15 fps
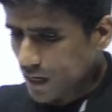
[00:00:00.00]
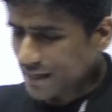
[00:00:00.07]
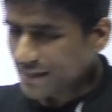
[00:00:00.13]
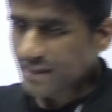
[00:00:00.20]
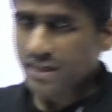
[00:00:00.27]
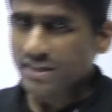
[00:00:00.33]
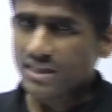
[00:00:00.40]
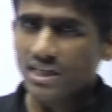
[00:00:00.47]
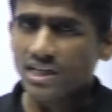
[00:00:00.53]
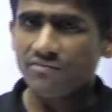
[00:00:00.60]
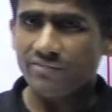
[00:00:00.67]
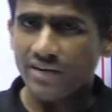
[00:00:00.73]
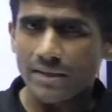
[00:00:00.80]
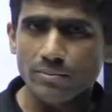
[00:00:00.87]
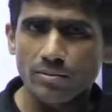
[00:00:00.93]
Article
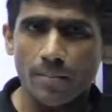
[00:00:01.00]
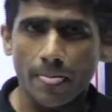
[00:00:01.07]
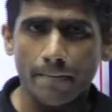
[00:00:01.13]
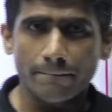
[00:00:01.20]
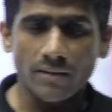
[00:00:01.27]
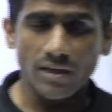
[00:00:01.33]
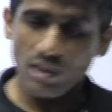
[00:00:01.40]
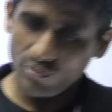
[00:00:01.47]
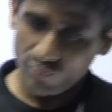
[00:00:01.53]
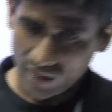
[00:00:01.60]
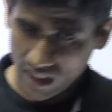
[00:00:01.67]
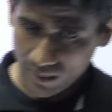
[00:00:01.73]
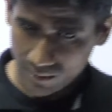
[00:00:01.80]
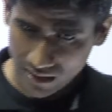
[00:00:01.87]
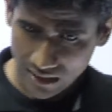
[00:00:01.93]
35 in the
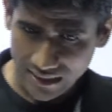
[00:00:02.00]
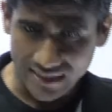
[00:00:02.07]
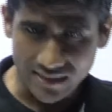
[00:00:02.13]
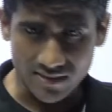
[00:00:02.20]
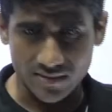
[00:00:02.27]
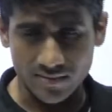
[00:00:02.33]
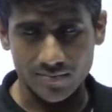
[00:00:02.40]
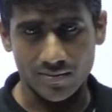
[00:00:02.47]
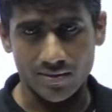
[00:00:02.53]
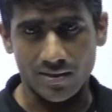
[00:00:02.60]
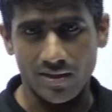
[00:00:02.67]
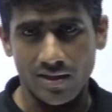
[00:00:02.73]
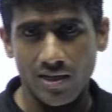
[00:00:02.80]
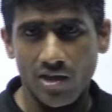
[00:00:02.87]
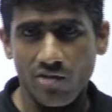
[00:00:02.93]
fundamental rights.
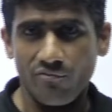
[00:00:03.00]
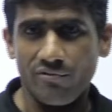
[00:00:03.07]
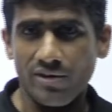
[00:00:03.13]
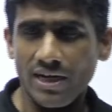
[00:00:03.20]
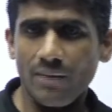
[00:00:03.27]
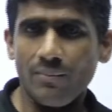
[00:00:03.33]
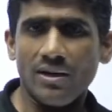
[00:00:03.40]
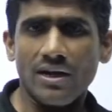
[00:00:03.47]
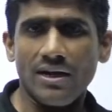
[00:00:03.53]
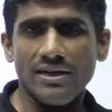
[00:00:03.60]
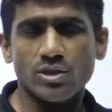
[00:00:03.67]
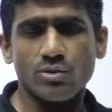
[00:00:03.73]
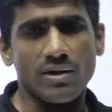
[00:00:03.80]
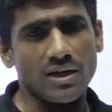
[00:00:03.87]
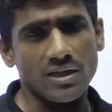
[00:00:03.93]
Fundamental
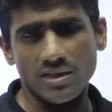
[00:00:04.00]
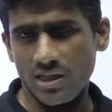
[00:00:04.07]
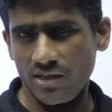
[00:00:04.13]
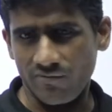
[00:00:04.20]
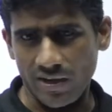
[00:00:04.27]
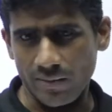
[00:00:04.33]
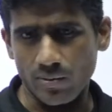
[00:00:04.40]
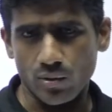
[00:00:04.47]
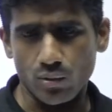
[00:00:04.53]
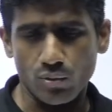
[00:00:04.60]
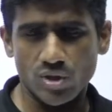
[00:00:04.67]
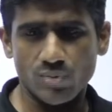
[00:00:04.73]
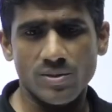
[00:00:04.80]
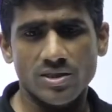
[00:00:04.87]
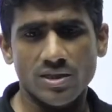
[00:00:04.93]
rights of Article 35,
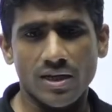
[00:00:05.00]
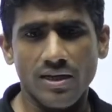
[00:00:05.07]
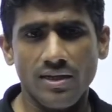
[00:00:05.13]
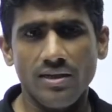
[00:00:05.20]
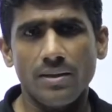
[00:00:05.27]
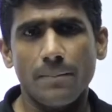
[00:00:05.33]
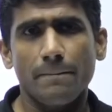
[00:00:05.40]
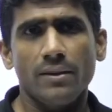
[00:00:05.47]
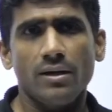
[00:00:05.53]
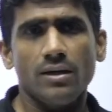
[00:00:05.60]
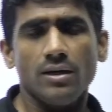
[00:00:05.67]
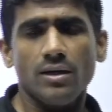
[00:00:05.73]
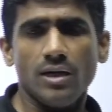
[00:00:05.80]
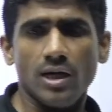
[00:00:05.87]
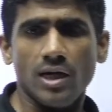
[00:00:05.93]
which basically
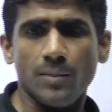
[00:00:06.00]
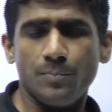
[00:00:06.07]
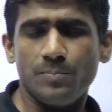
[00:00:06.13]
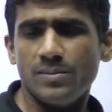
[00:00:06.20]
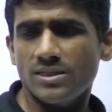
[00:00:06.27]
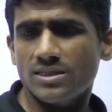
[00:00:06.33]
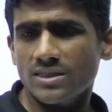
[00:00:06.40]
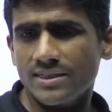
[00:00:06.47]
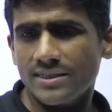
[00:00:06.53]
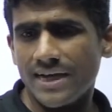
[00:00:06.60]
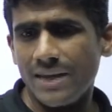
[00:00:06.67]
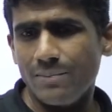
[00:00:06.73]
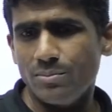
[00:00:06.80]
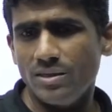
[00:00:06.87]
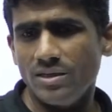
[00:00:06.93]

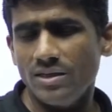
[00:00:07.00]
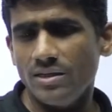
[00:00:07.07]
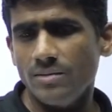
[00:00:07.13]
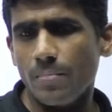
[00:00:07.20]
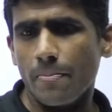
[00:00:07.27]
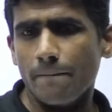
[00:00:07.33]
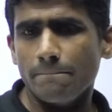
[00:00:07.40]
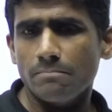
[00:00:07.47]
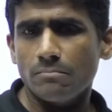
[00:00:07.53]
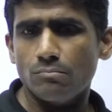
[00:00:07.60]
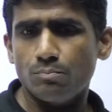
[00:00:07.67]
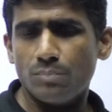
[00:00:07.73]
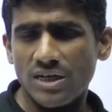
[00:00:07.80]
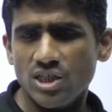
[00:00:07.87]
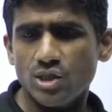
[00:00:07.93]
prescribe the
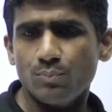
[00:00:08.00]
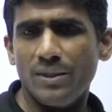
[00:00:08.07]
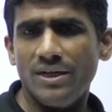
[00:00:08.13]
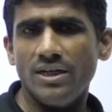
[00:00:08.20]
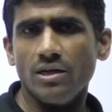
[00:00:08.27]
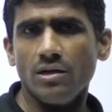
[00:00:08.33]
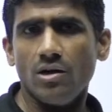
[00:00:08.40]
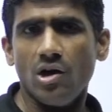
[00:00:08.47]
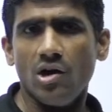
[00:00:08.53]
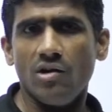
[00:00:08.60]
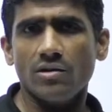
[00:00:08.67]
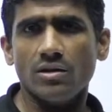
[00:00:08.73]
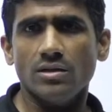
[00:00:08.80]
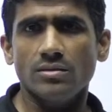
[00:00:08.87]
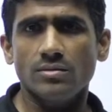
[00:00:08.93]
punishment,
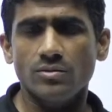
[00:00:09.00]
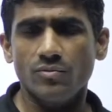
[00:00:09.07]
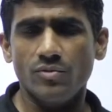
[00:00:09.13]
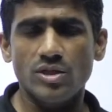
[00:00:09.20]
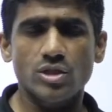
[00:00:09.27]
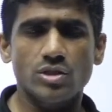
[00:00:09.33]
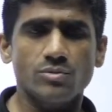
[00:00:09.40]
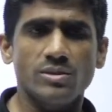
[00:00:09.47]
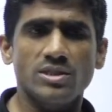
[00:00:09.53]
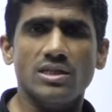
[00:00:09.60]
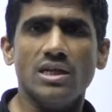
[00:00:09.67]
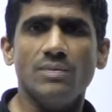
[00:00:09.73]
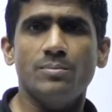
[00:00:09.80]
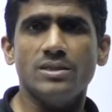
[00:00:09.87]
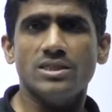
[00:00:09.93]
or which
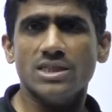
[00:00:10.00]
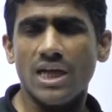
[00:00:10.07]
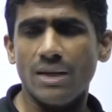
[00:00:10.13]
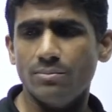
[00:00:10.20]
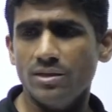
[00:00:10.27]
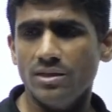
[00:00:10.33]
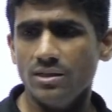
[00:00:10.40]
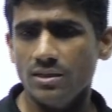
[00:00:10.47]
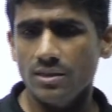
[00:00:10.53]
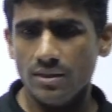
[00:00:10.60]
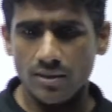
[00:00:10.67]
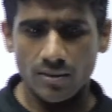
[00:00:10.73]
basically prescribe the